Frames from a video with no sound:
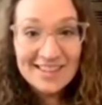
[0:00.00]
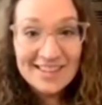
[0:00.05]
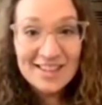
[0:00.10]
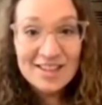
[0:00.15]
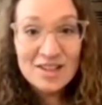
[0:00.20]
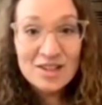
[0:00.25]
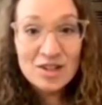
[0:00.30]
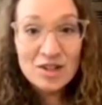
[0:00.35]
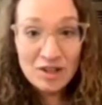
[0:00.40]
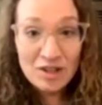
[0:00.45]

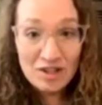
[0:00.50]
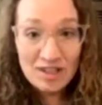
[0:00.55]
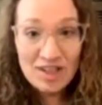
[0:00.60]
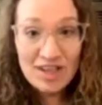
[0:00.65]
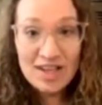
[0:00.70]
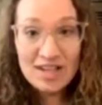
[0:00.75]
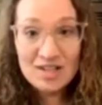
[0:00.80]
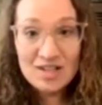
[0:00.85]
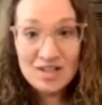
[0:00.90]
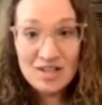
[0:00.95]
your
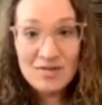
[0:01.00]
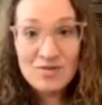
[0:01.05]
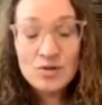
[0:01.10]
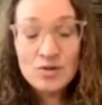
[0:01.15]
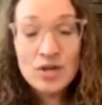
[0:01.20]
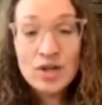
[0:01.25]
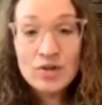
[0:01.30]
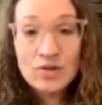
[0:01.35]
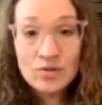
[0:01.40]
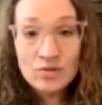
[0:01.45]
connection if you
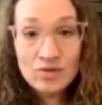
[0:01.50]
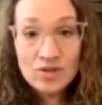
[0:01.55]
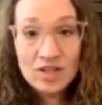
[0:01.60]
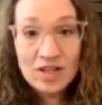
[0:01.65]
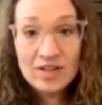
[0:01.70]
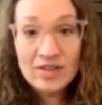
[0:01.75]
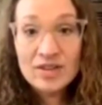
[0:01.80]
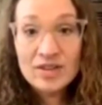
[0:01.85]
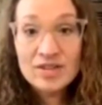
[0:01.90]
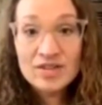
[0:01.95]
get through the
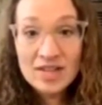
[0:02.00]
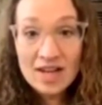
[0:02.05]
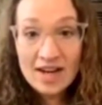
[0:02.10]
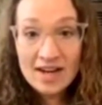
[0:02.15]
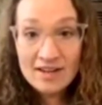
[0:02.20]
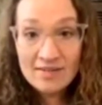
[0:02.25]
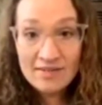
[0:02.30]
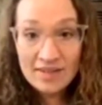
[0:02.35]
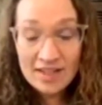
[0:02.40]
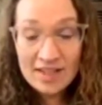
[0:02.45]
other side
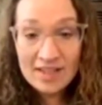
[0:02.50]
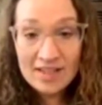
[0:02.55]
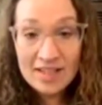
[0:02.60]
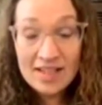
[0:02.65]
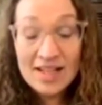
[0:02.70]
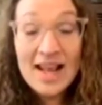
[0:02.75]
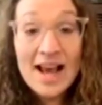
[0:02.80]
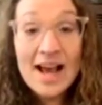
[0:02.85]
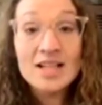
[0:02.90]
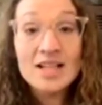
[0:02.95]
of it.
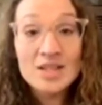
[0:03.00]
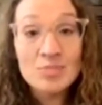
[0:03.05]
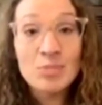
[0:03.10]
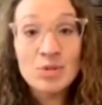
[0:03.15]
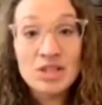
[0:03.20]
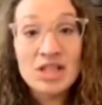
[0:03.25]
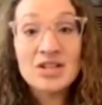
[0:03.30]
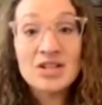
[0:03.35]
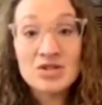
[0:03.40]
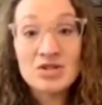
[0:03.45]
It has
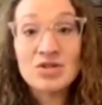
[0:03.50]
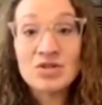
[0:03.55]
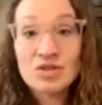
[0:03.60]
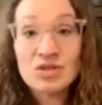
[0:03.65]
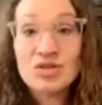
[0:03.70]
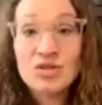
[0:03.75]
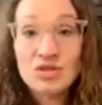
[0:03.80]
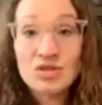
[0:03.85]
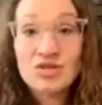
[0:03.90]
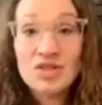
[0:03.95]
potential
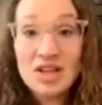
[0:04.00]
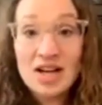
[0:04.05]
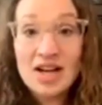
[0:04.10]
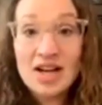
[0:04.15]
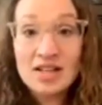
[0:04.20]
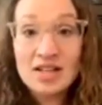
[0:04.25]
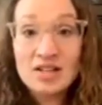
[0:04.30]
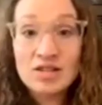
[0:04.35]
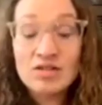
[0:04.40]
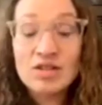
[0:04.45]
to do that.
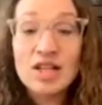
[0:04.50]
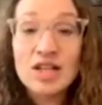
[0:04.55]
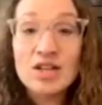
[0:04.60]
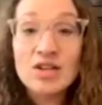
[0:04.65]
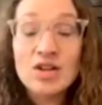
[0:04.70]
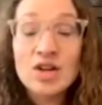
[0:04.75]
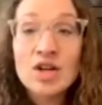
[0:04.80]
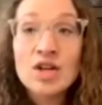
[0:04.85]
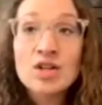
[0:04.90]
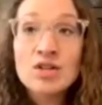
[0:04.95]
You
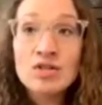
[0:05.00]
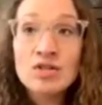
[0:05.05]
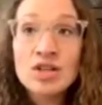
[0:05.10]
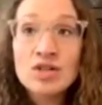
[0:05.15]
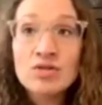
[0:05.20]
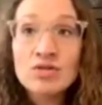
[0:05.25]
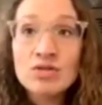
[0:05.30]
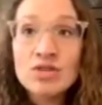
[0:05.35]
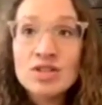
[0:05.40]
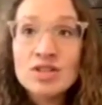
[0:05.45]

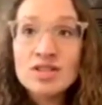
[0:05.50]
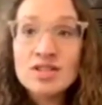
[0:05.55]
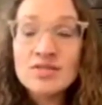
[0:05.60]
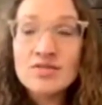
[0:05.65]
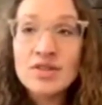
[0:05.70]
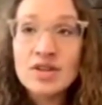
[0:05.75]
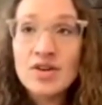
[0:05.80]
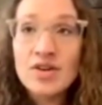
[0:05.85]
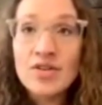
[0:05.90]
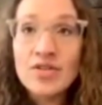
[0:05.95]
get through this
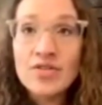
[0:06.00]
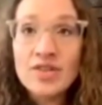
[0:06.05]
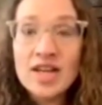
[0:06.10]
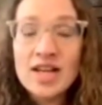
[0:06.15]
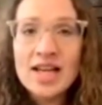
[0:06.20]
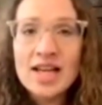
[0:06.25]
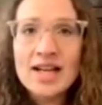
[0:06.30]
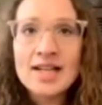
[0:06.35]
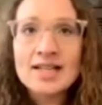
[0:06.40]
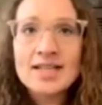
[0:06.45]
difficult
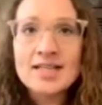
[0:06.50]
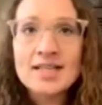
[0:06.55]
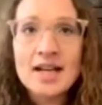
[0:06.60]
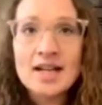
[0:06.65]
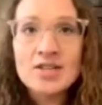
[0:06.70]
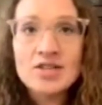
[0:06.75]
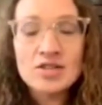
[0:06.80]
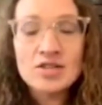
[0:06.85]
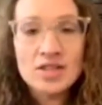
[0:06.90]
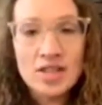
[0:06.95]
thing, and it's
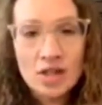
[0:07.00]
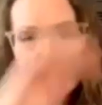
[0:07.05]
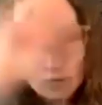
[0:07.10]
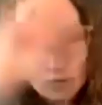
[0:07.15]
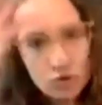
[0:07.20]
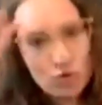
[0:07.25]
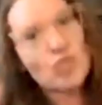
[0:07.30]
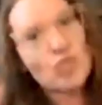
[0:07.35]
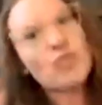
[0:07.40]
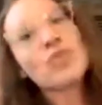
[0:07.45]
not just like,
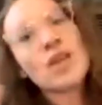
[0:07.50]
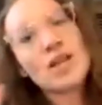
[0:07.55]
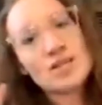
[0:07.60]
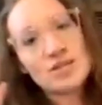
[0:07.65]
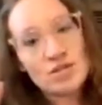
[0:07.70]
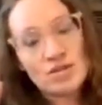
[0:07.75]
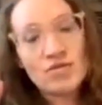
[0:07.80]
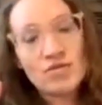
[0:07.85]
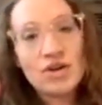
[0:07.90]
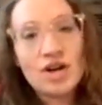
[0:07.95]
that's
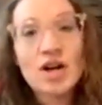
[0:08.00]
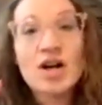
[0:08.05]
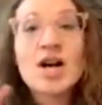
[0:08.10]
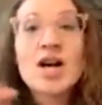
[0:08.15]
over.